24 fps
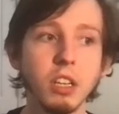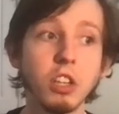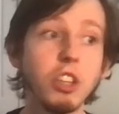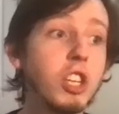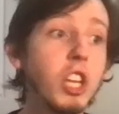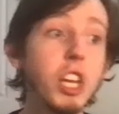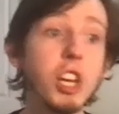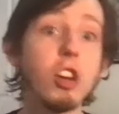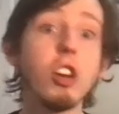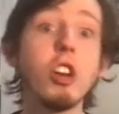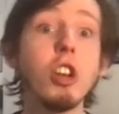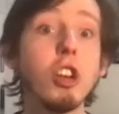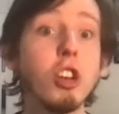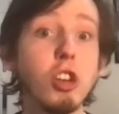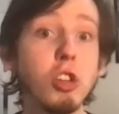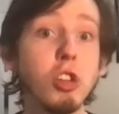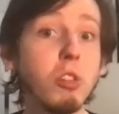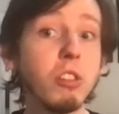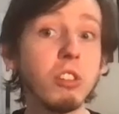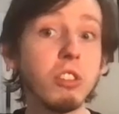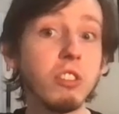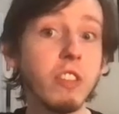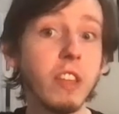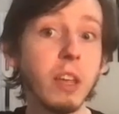continue to do
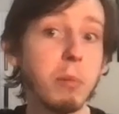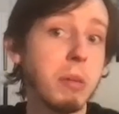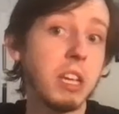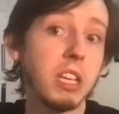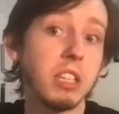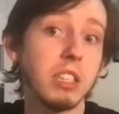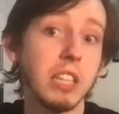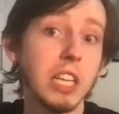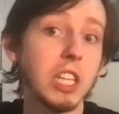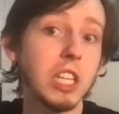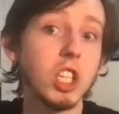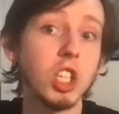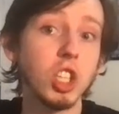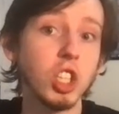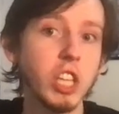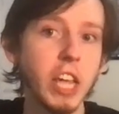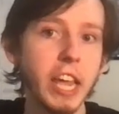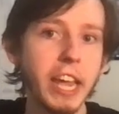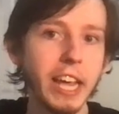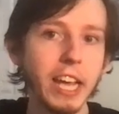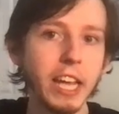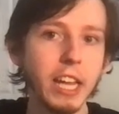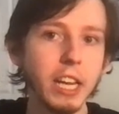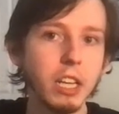this thing because I just
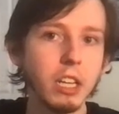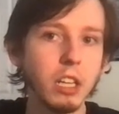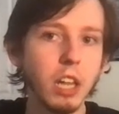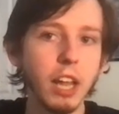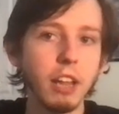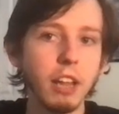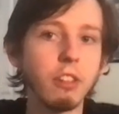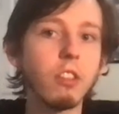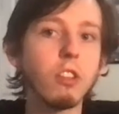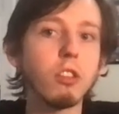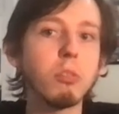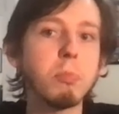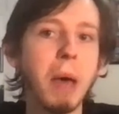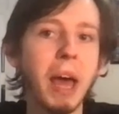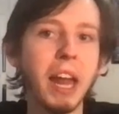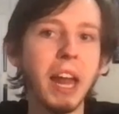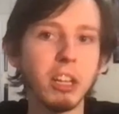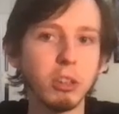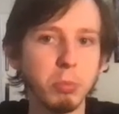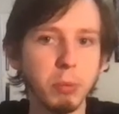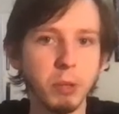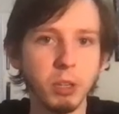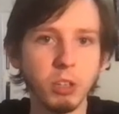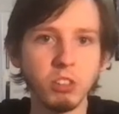can't, like, this bad
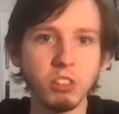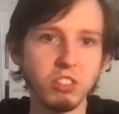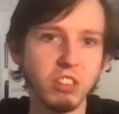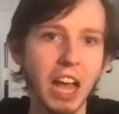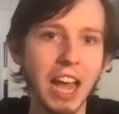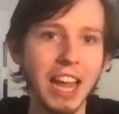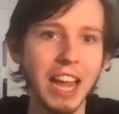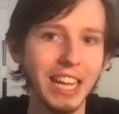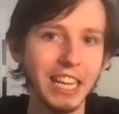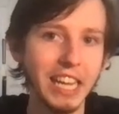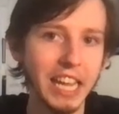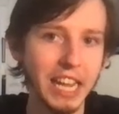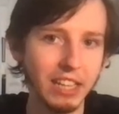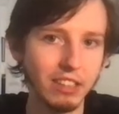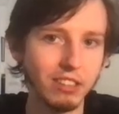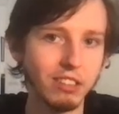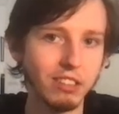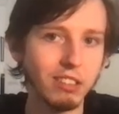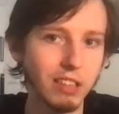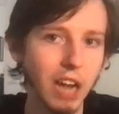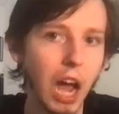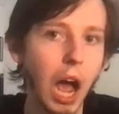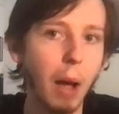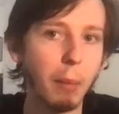experience aside, I can't
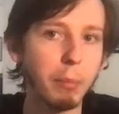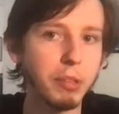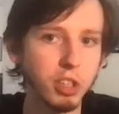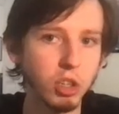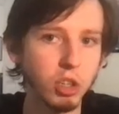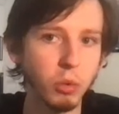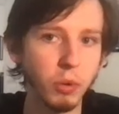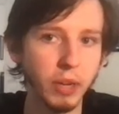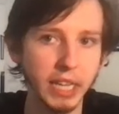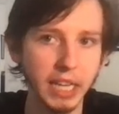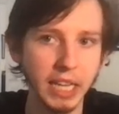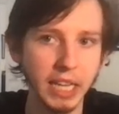stop doing